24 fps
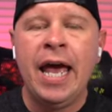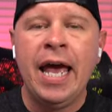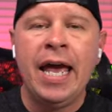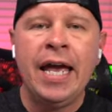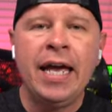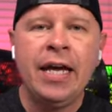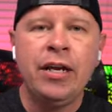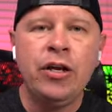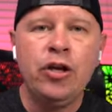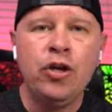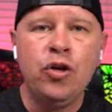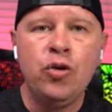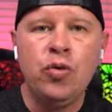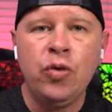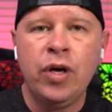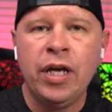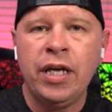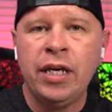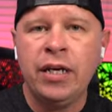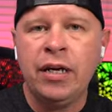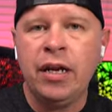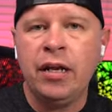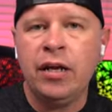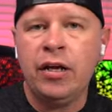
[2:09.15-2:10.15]
And you
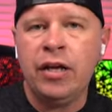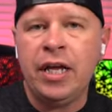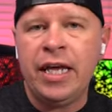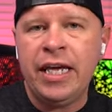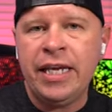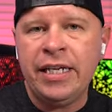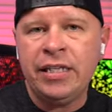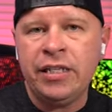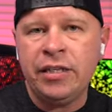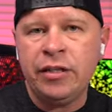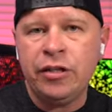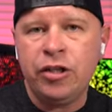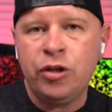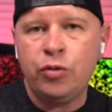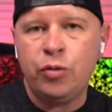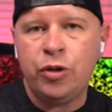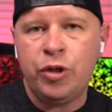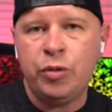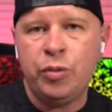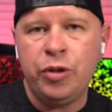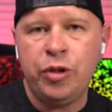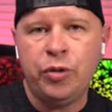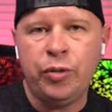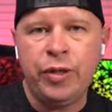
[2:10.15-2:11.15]
can easily
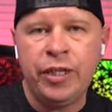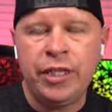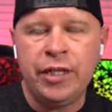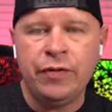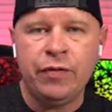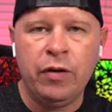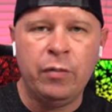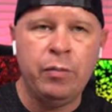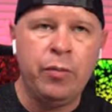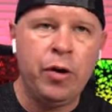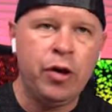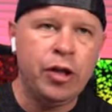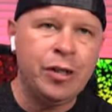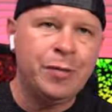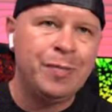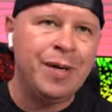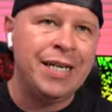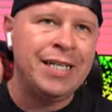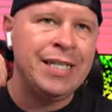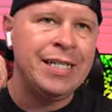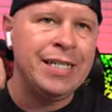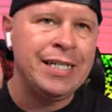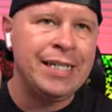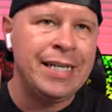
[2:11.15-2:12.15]
switch between different modes
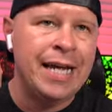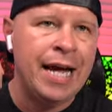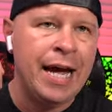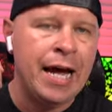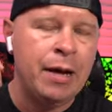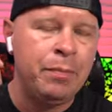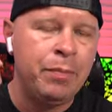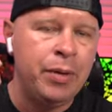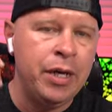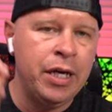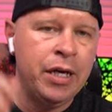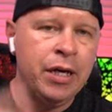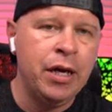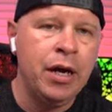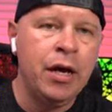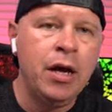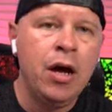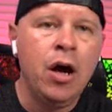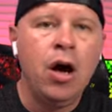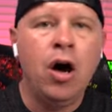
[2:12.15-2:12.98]
by just tapping